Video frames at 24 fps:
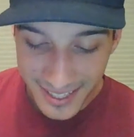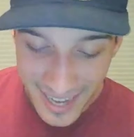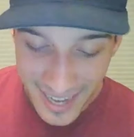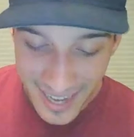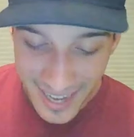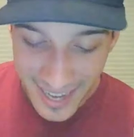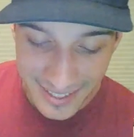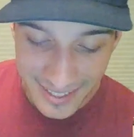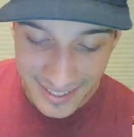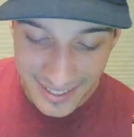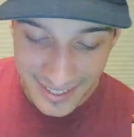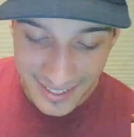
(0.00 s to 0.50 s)

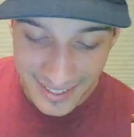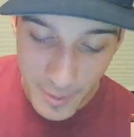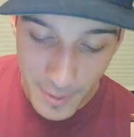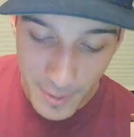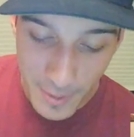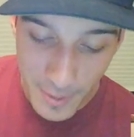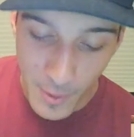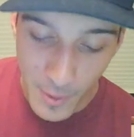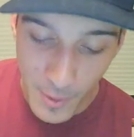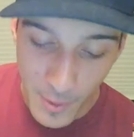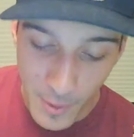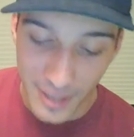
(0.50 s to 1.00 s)
And then
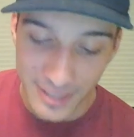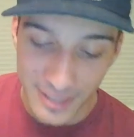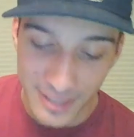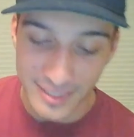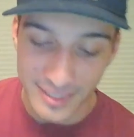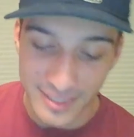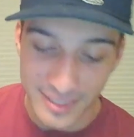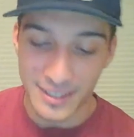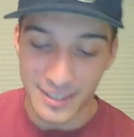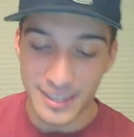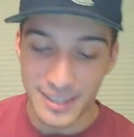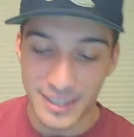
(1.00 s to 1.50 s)
number
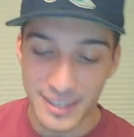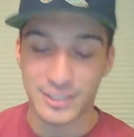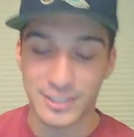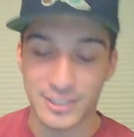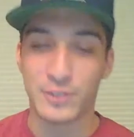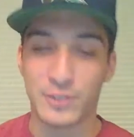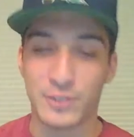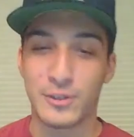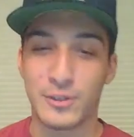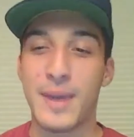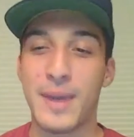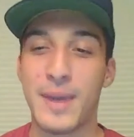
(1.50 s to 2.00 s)
1, it's
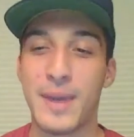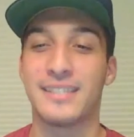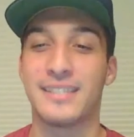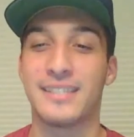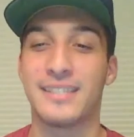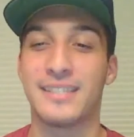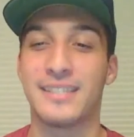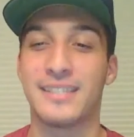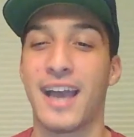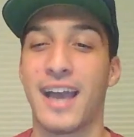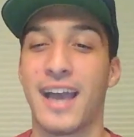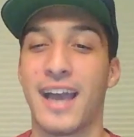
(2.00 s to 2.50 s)
a 3-way
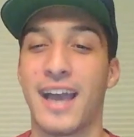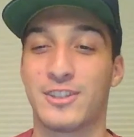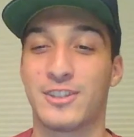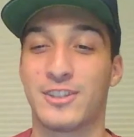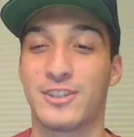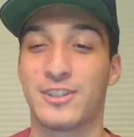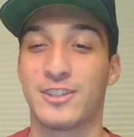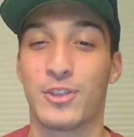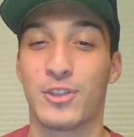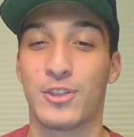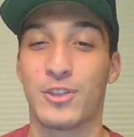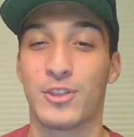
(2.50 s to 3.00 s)
tie because
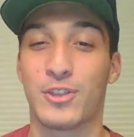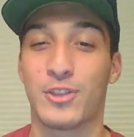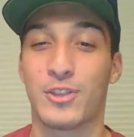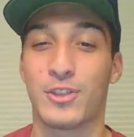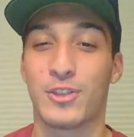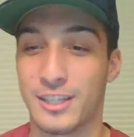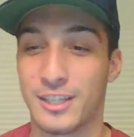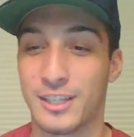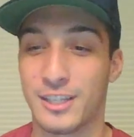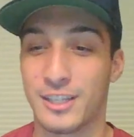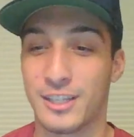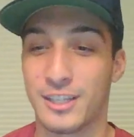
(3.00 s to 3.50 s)
all 3
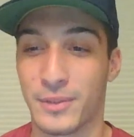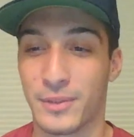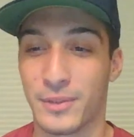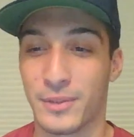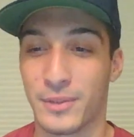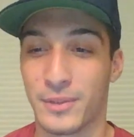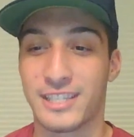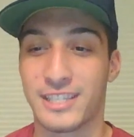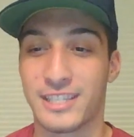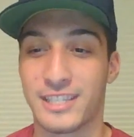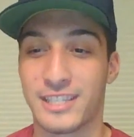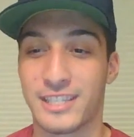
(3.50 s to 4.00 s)
of these people
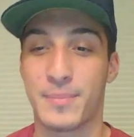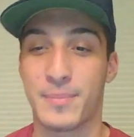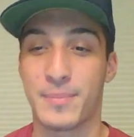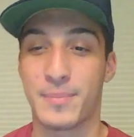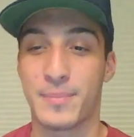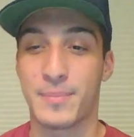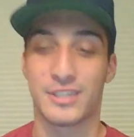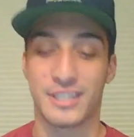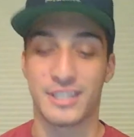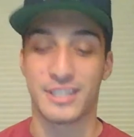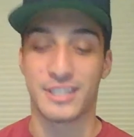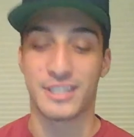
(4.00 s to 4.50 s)
are the same
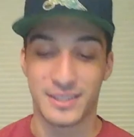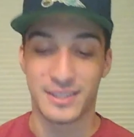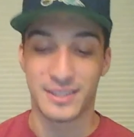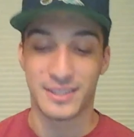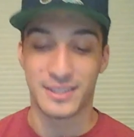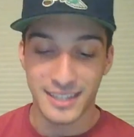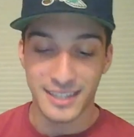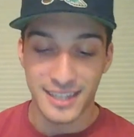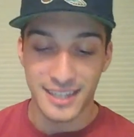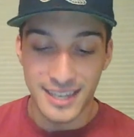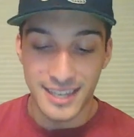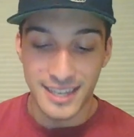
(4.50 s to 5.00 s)

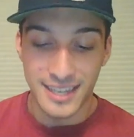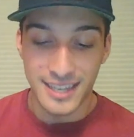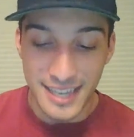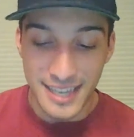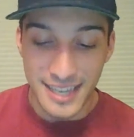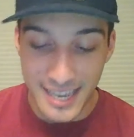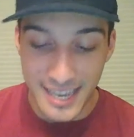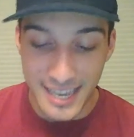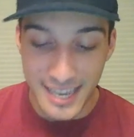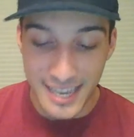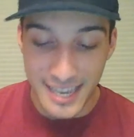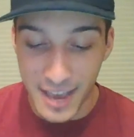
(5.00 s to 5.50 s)
person.
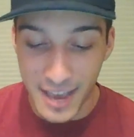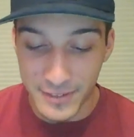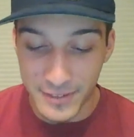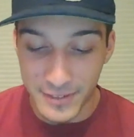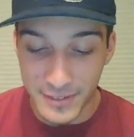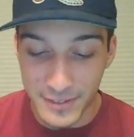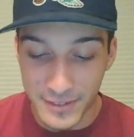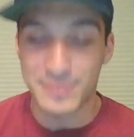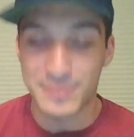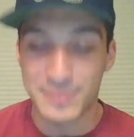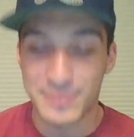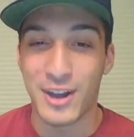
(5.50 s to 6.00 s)
Heath
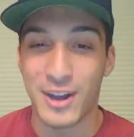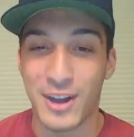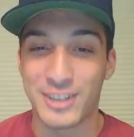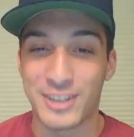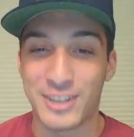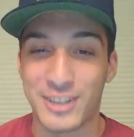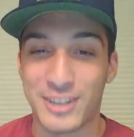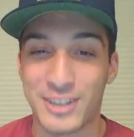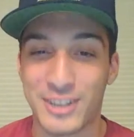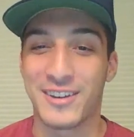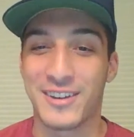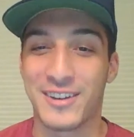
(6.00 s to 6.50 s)
Evans, Mark
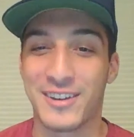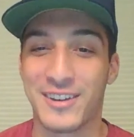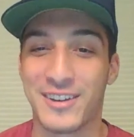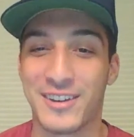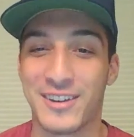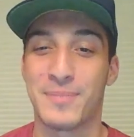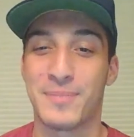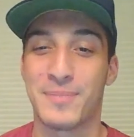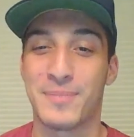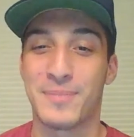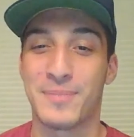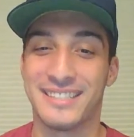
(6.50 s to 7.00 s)
Schlereth,
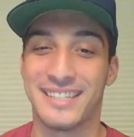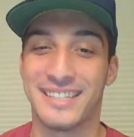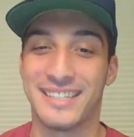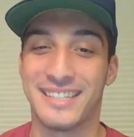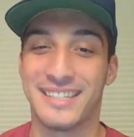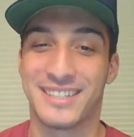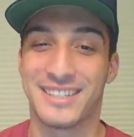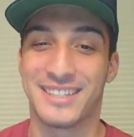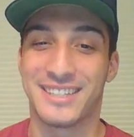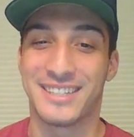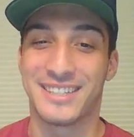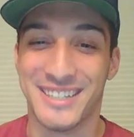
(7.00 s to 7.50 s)
and Mike
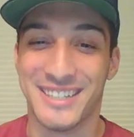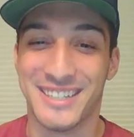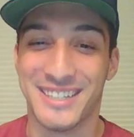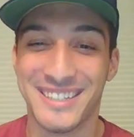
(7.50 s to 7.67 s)
Ditka.